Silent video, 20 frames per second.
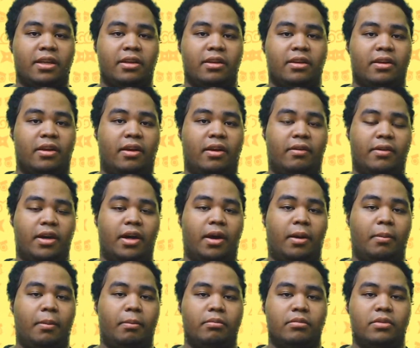of
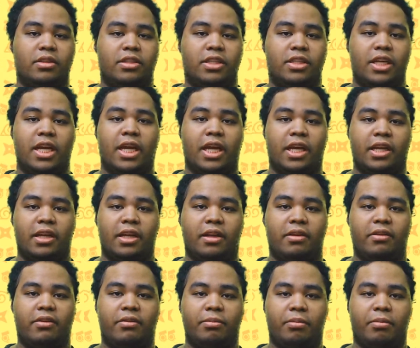
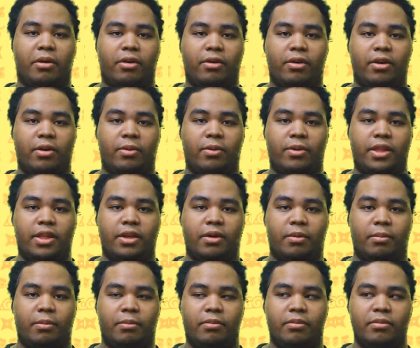Jigen sparring with
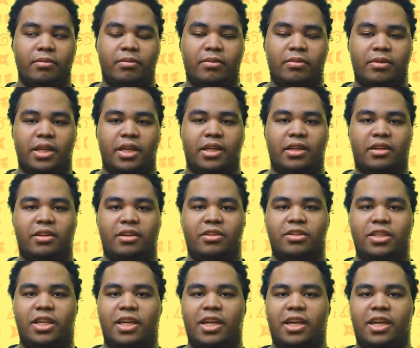him, and
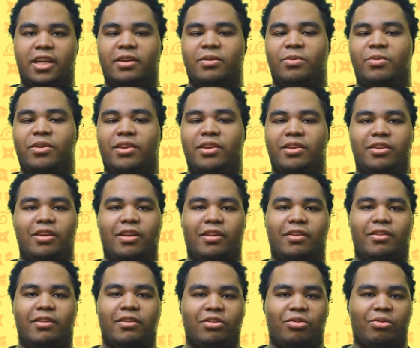Jigen was
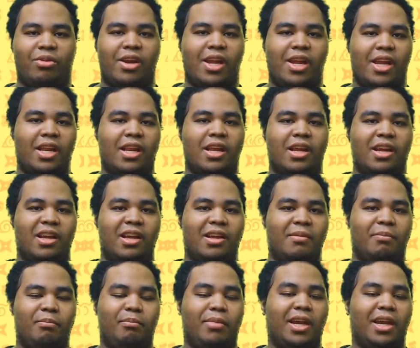just straight
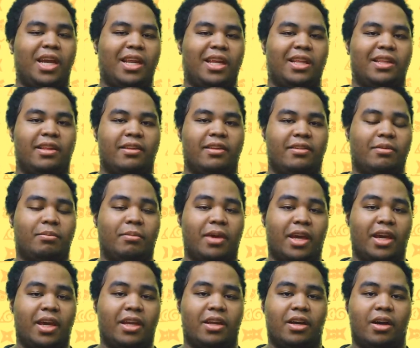beating this
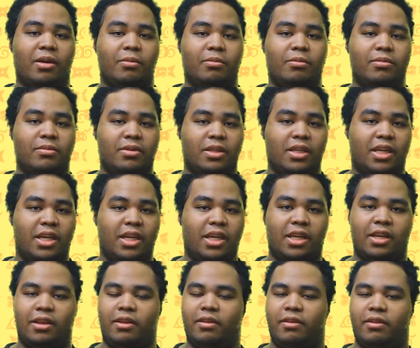man up. He
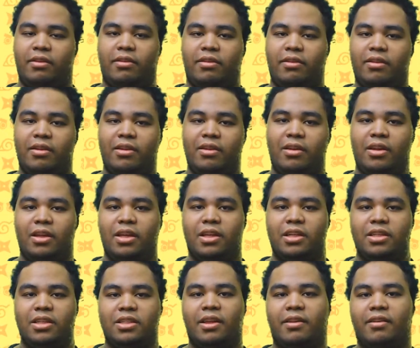just
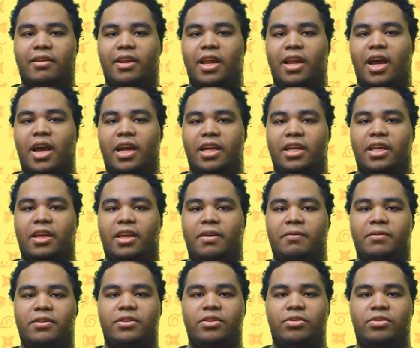does not
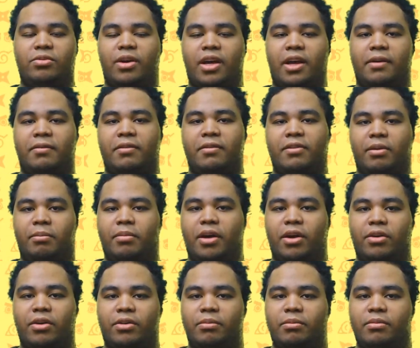give two F's
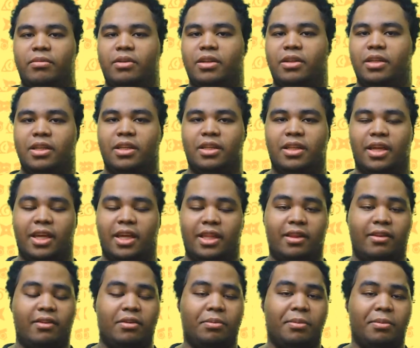about him. Like,
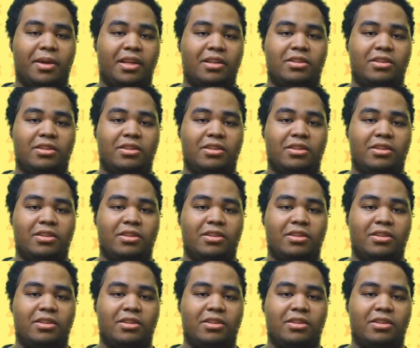this man